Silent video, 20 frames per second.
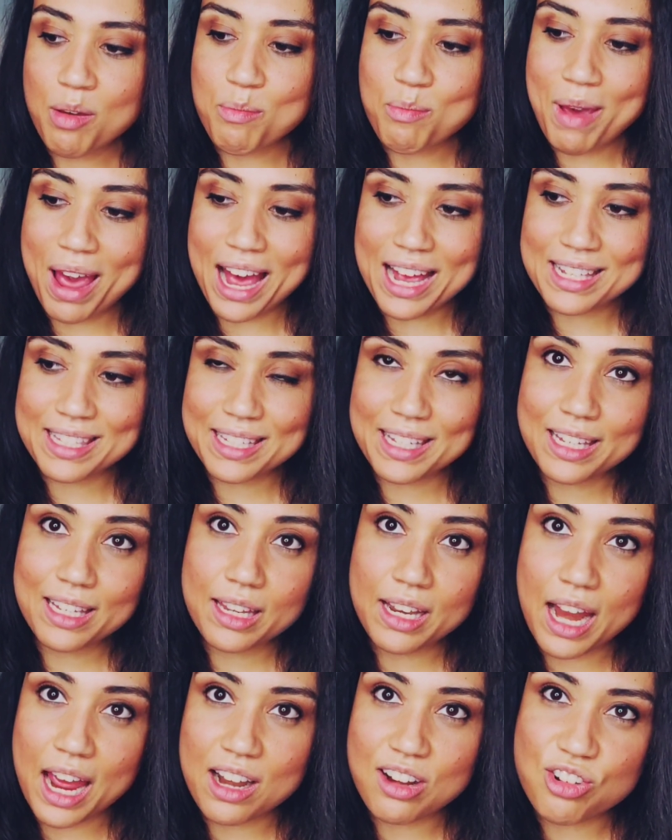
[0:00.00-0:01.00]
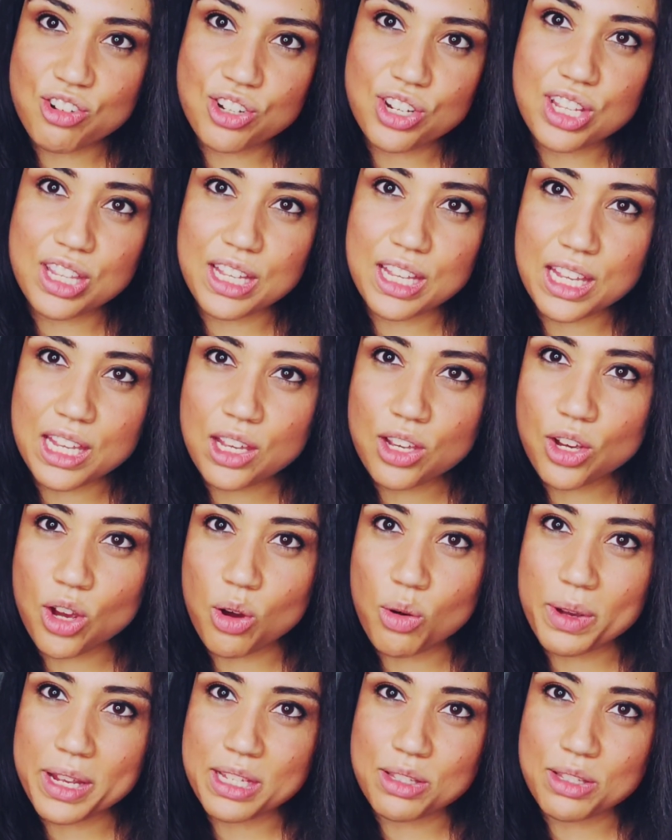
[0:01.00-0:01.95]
masculine energy, the ego,